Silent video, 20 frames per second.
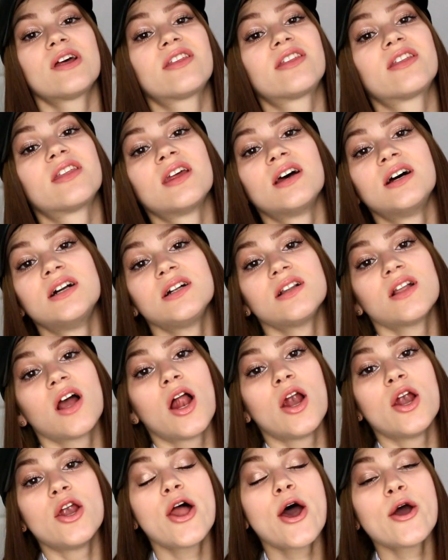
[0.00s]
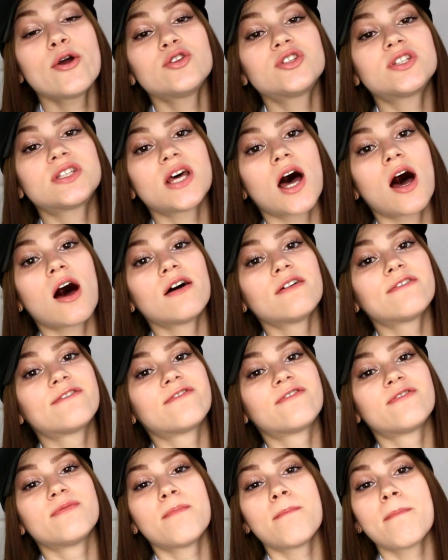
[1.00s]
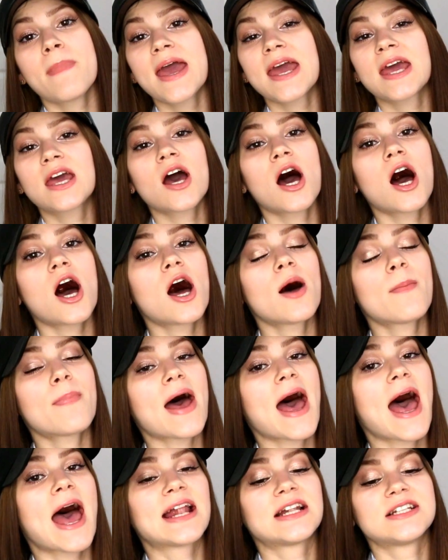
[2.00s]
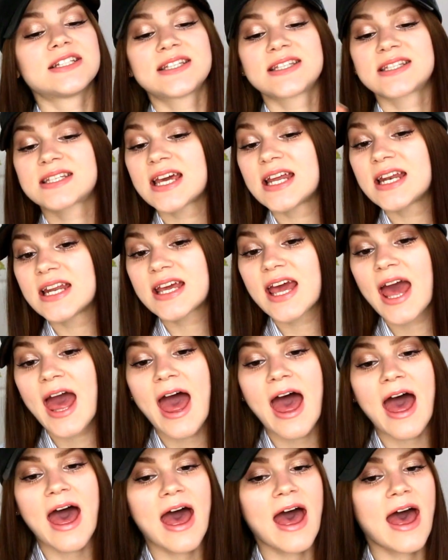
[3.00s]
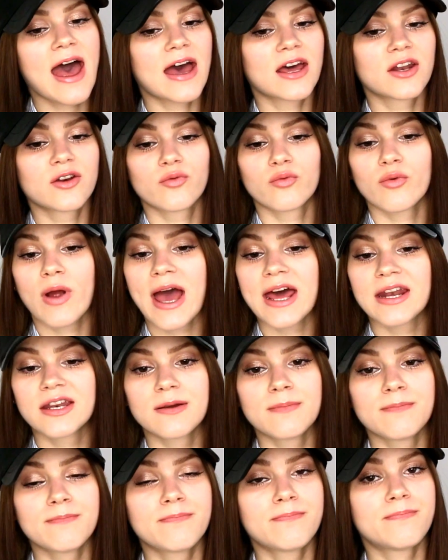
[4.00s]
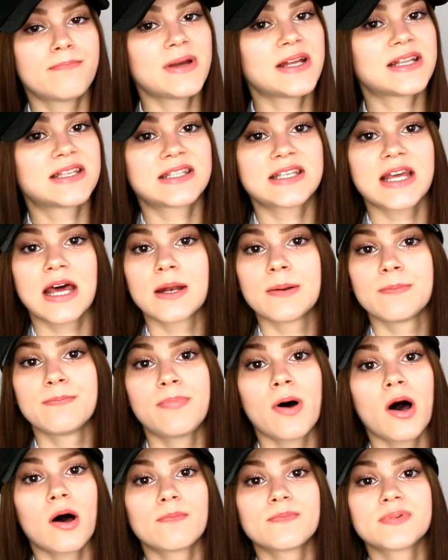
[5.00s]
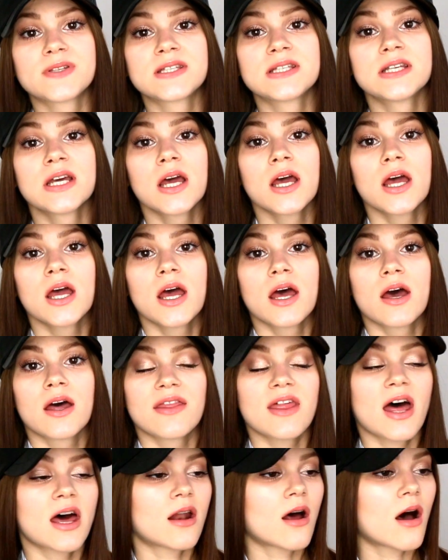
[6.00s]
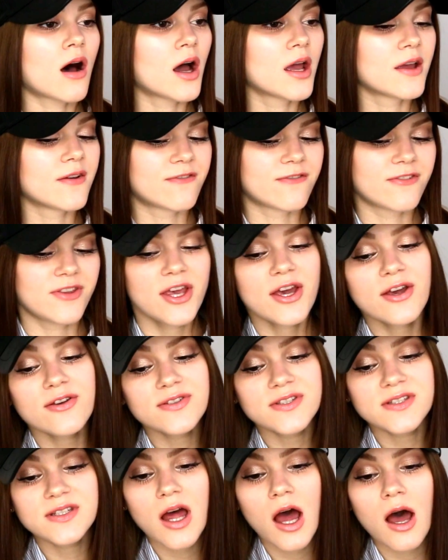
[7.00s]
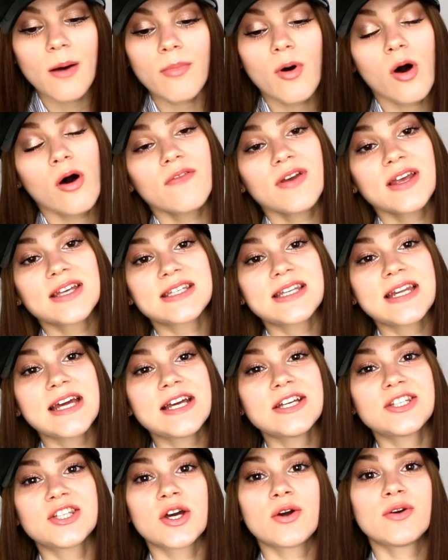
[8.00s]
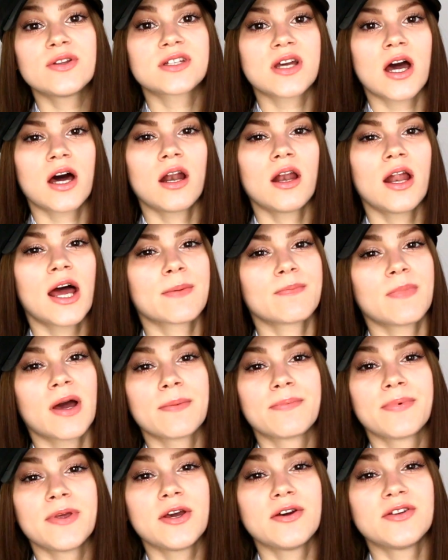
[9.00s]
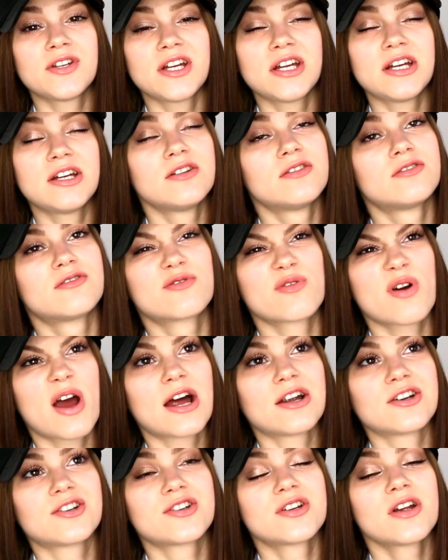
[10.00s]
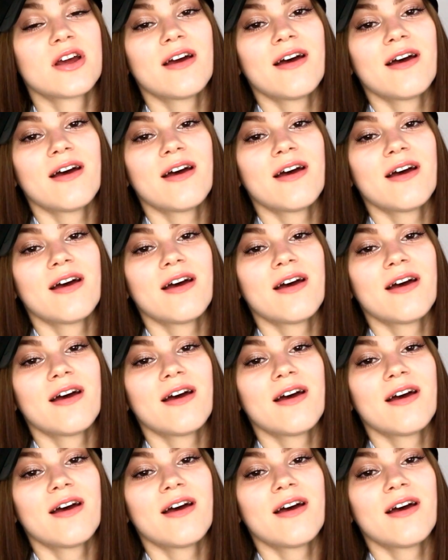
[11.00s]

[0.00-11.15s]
with loads of makeup and skincare and random bits and bobs that I've used up obviously so it's kind of like my beauty trash